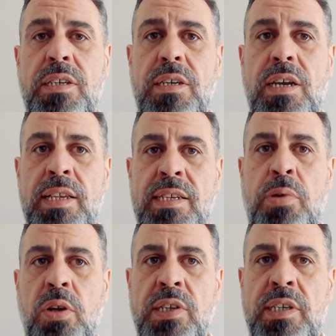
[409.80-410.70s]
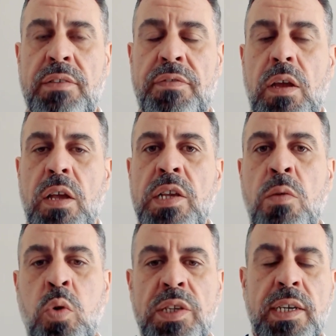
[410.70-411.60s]
as a positive. So
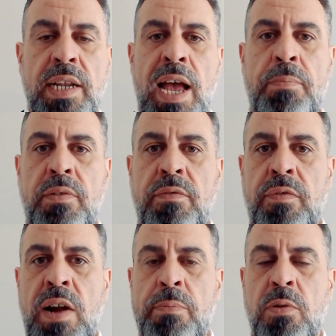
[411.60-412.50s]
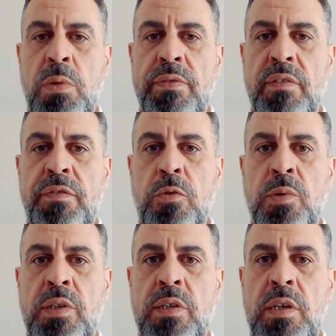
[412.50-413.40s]
what's going to happen for Apple moving
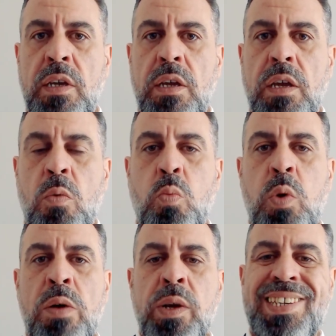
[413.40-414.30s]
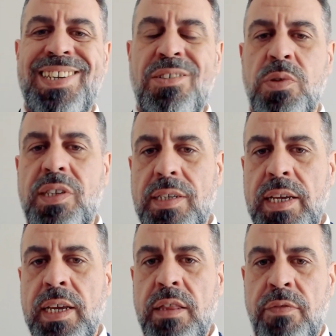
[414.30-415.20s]
forwards? Will we still
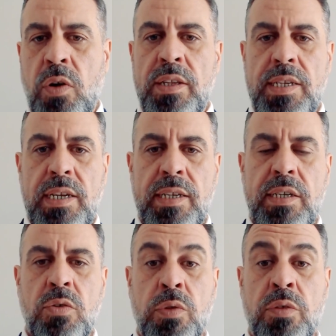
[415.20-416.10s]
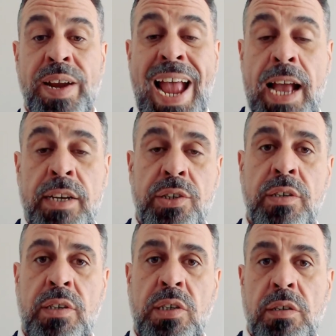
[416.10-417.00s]
see the volatility or the
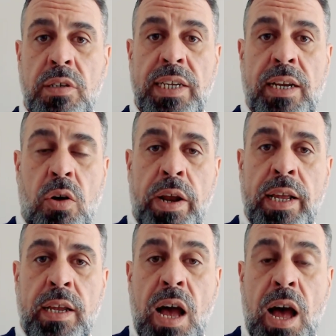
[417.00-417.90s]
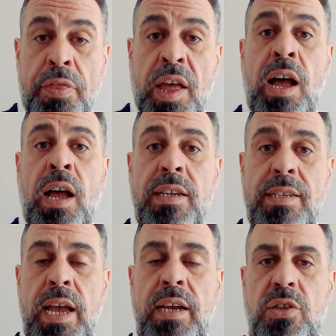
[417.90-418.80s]
reaction to declining other
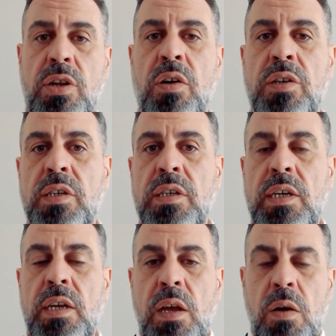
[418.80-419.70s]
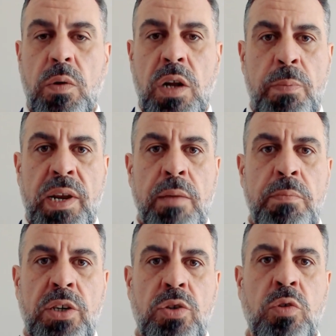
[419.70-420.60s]
tech stocks? Well, nobody can
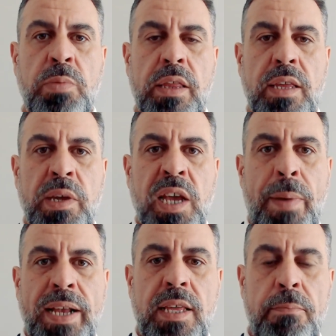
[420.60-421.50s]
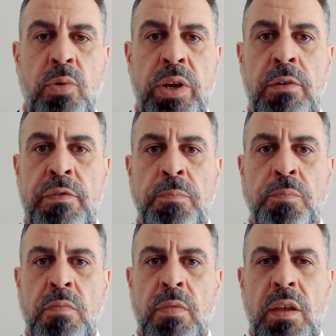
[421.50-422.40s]
be sure, but I think we go back to that point of
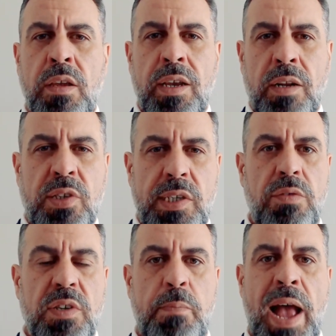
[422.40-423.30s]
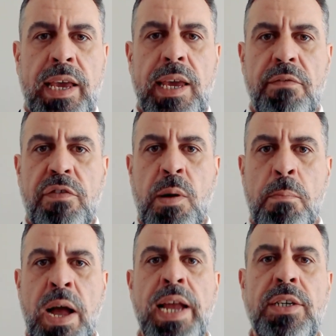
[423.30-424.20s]
serious backing from a
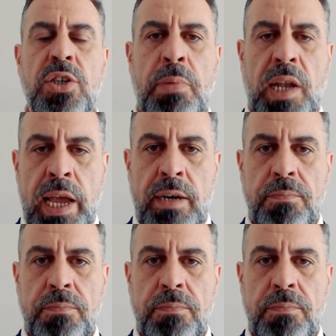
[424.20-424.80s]
major player,